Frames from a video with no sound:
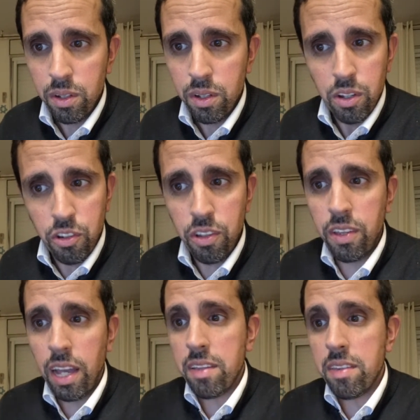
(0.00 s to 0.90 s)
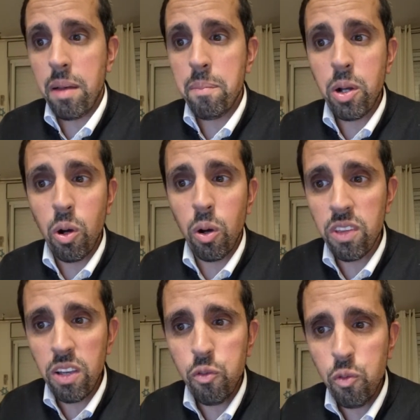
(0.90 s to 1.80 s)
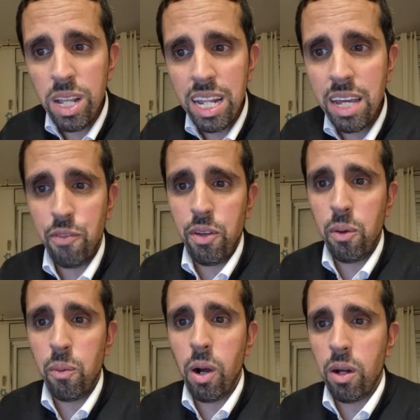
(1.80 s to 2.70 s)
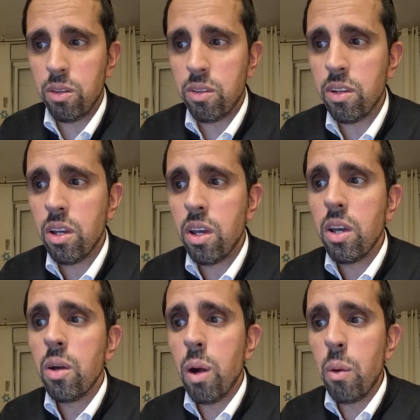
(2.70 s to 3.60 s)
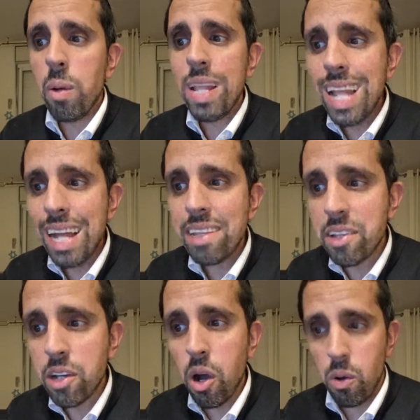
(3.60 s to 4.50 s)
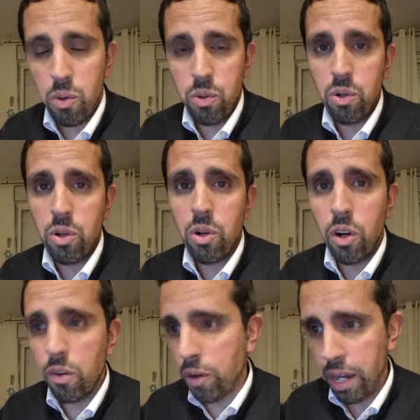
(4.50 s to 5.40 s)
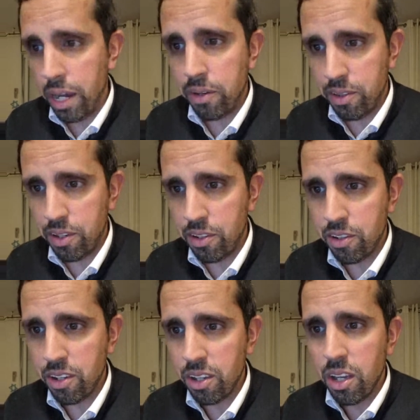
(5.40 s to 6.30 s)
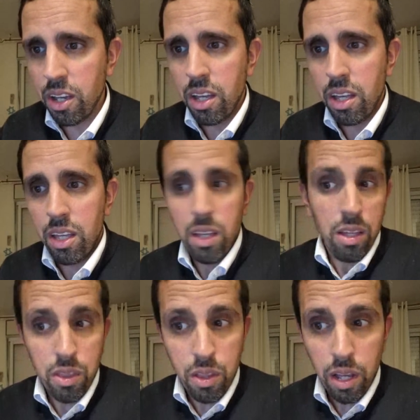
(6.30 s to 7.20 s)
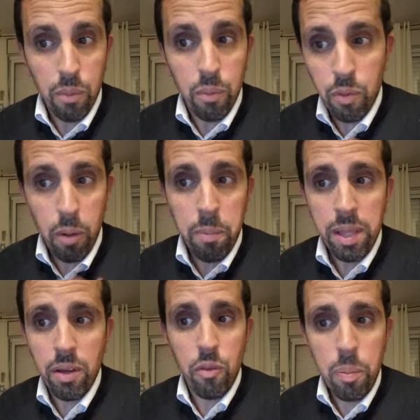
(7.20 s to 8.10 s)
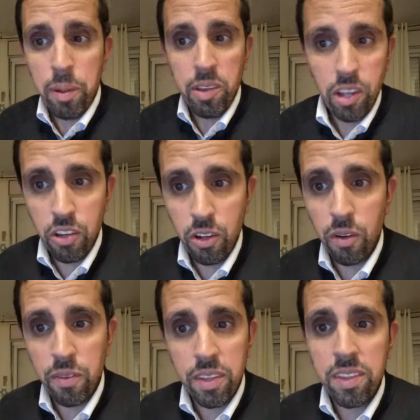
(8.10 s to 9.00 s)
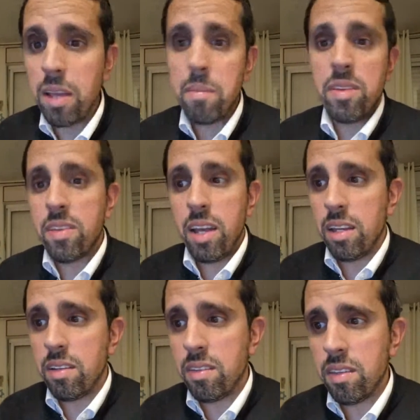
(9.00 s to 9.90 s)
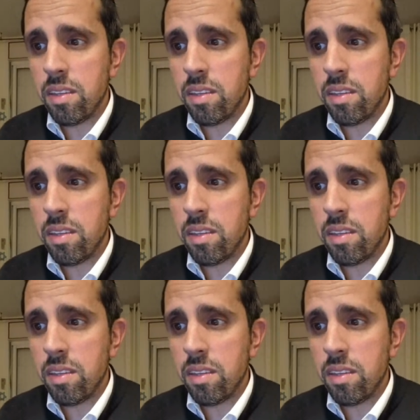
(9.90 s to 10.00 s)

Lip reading: She says that because if we live in a world where we let go of our heritage, there'll be the repetition of the same mistakes.